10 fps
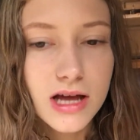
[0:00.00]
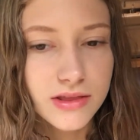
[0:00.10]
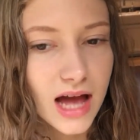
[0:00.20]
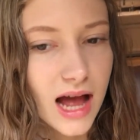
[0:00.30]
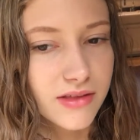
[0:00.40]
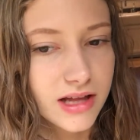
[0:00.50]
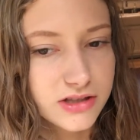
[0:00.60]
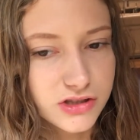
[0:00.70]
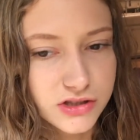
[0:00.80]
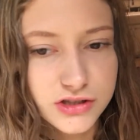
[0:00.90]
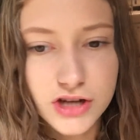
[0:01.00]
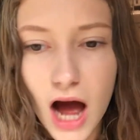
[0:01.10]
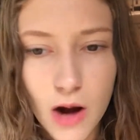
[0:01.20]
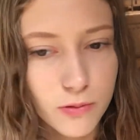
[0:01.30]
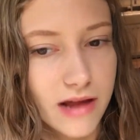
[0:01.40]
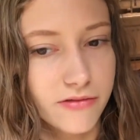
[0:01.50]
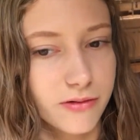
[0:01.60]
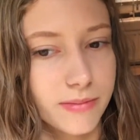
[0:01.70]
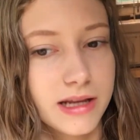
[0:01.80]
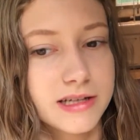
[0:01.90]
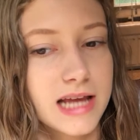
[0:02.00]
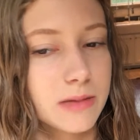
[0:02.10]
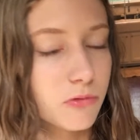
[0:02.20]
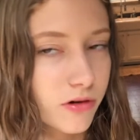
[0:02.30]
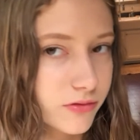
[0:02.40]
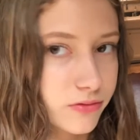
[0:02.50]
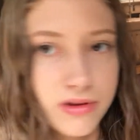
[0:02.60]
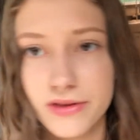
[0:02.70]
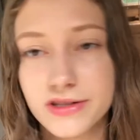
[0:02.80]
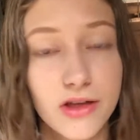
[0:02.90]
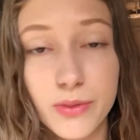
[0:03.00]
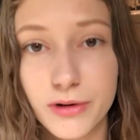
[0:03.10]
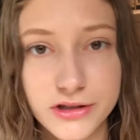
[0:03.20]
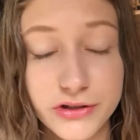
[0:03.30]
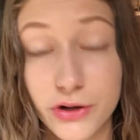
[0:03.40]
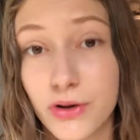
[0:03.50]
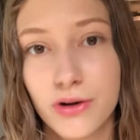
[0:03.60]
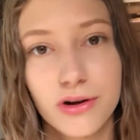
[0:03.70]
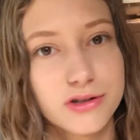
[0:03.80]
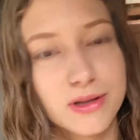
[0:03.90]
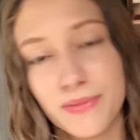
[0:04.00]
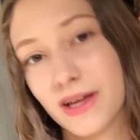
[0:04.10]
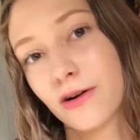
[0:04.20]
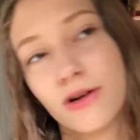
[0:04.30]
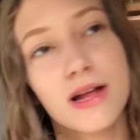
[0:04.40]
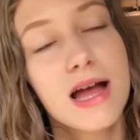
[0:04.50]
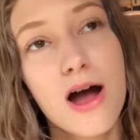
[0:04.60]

that that's not right for me to take more food than this other person or, or something, or